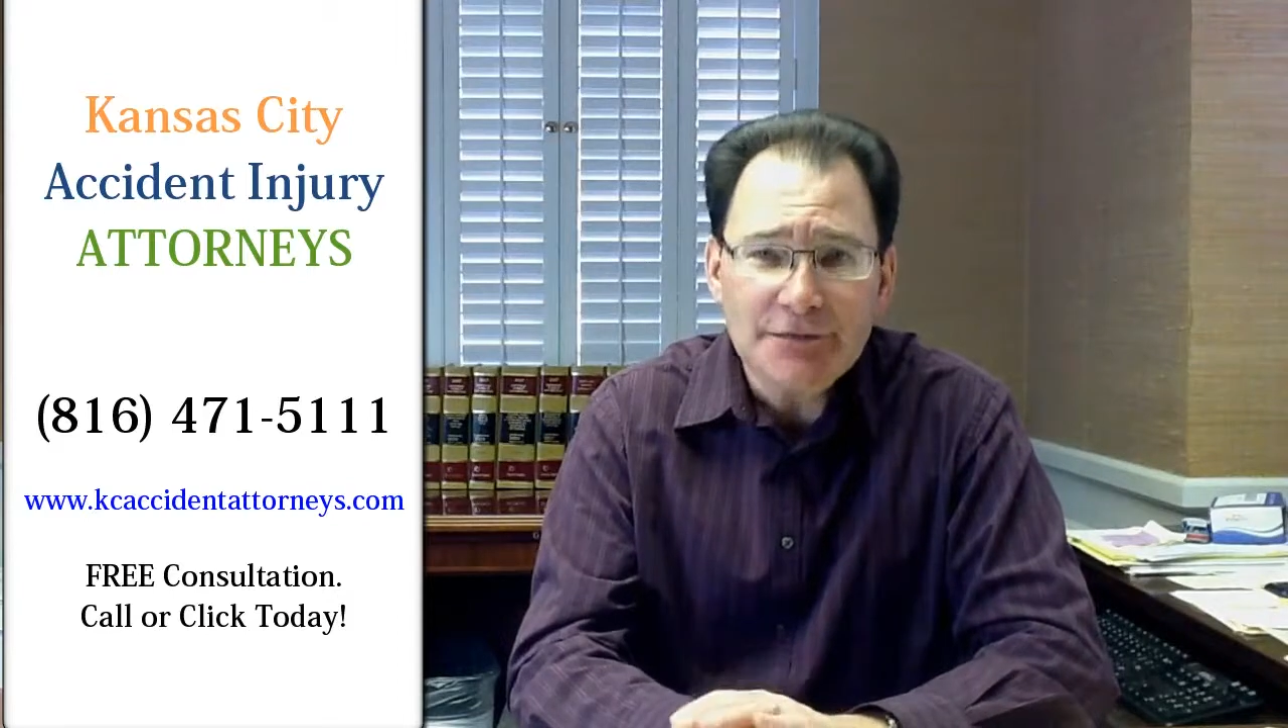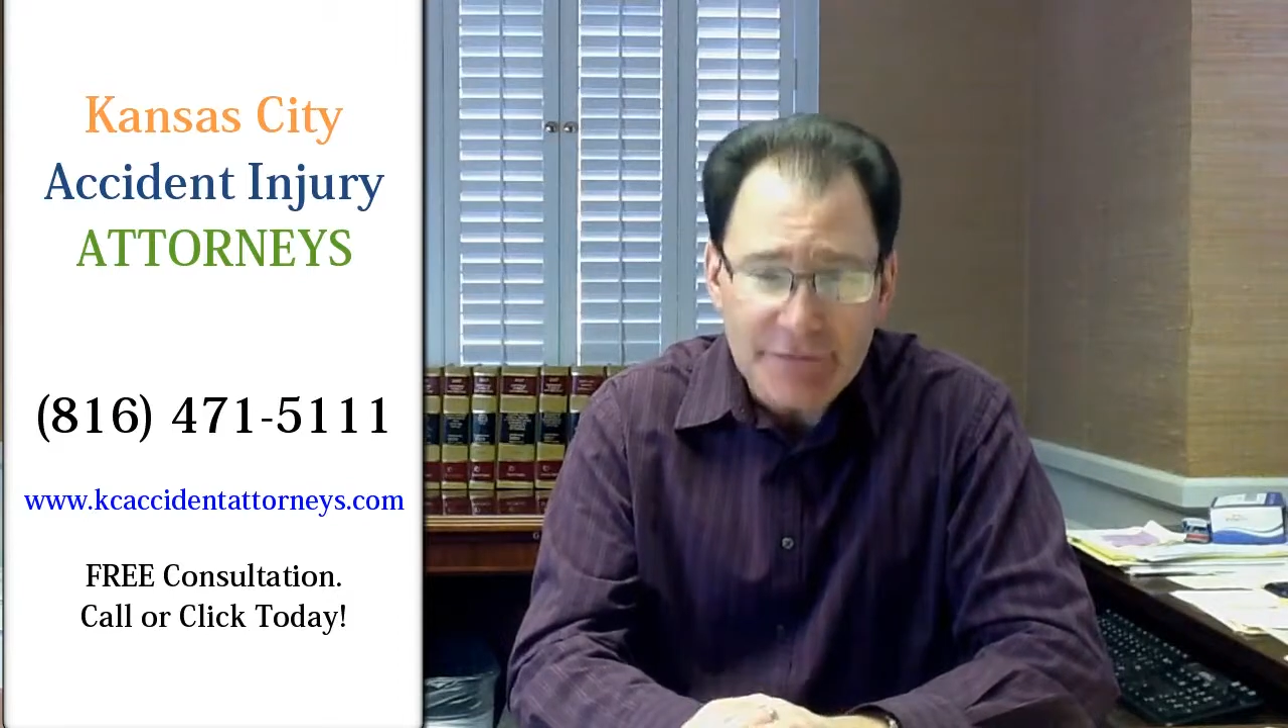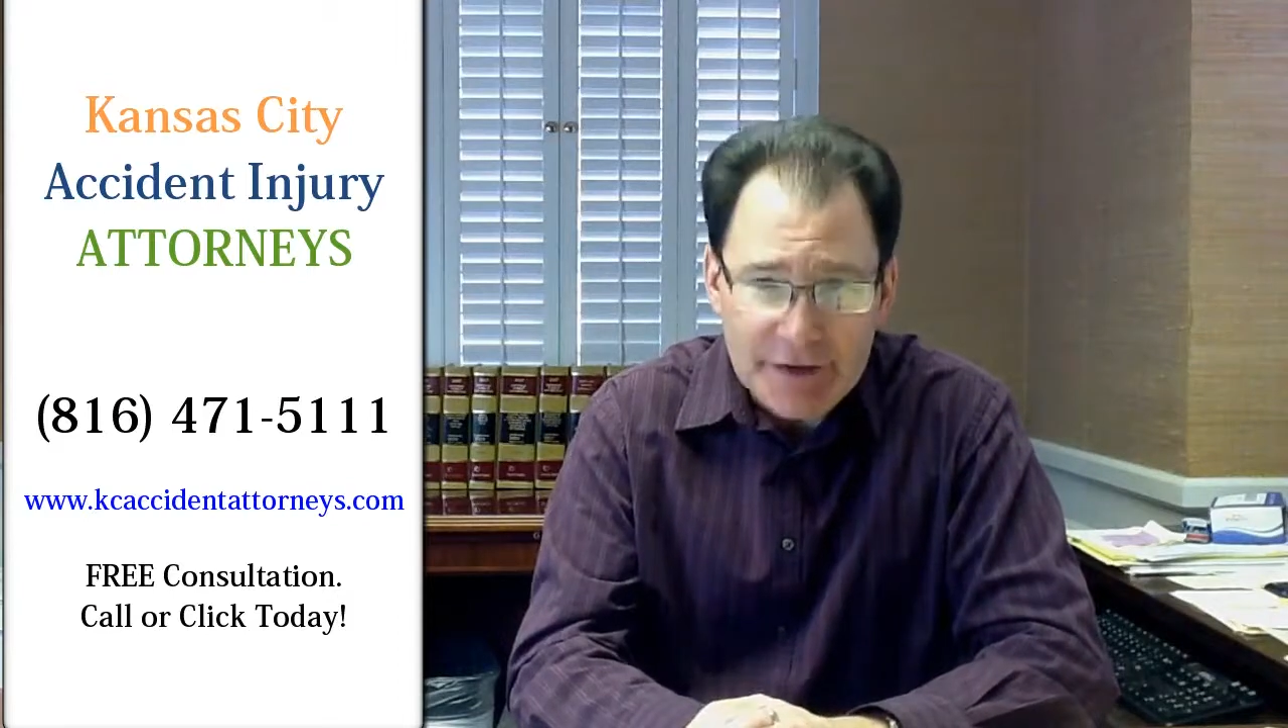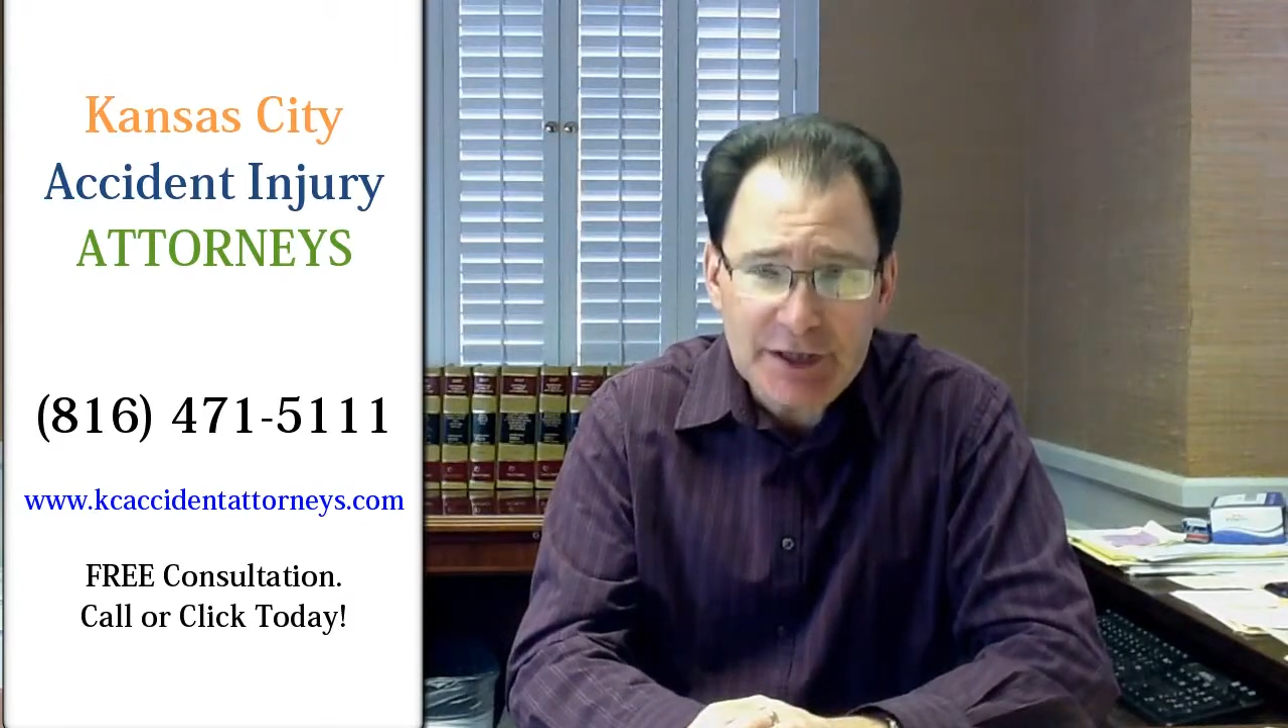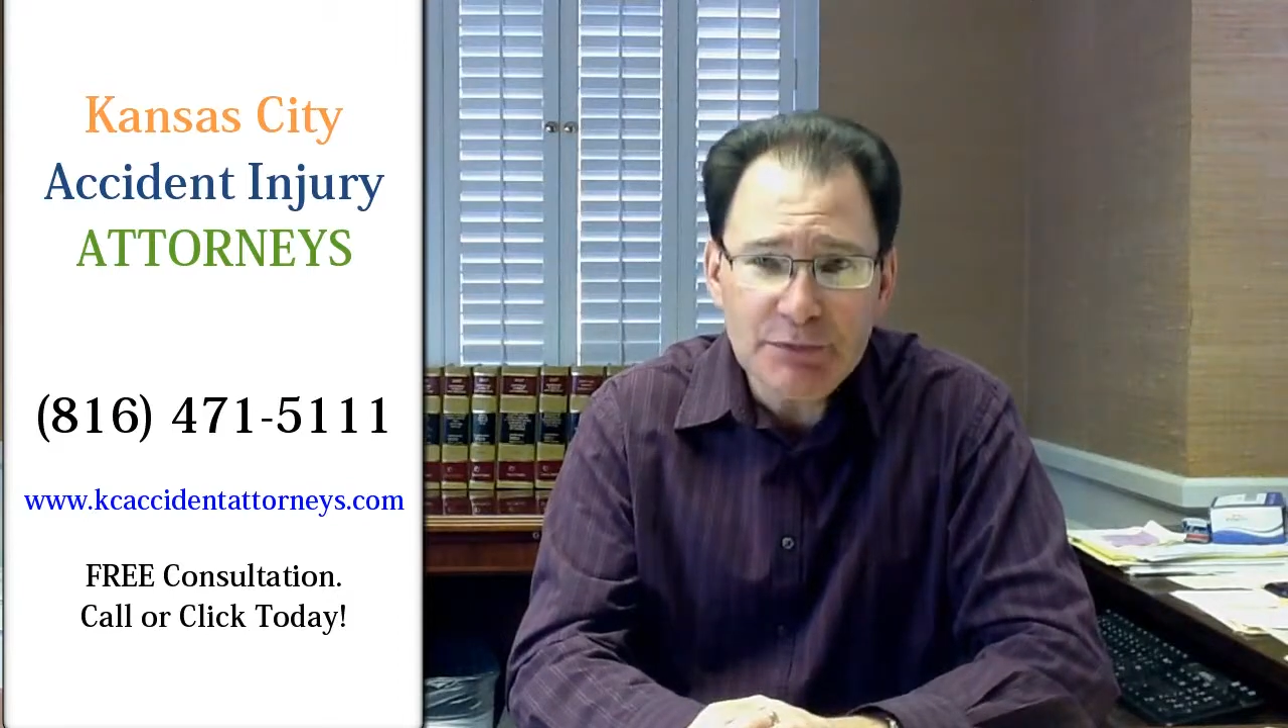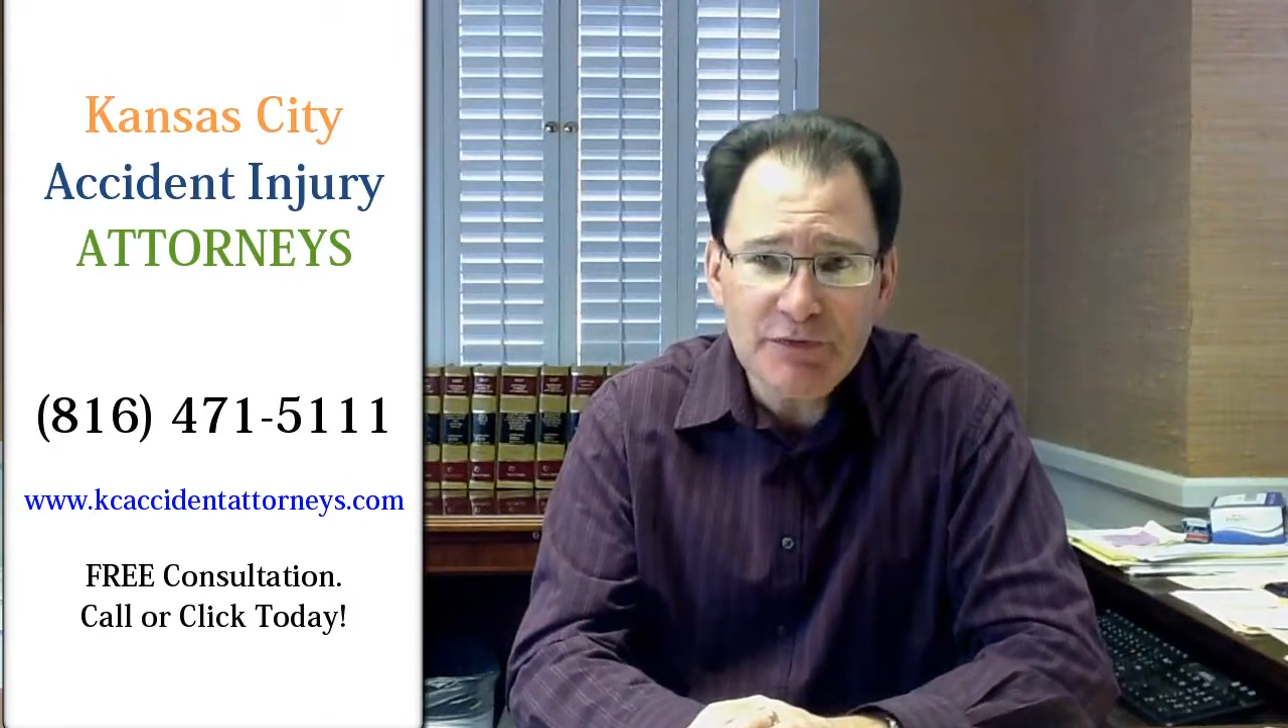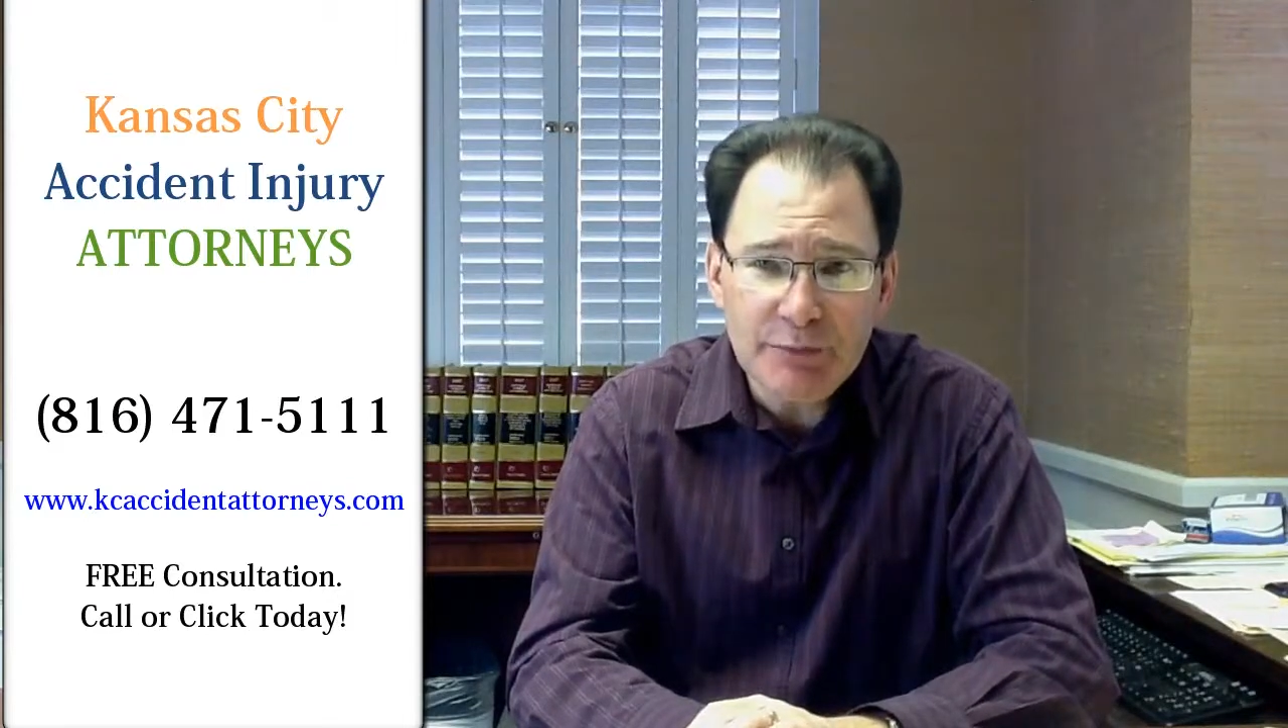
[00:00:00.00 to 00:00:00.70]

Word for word: victim of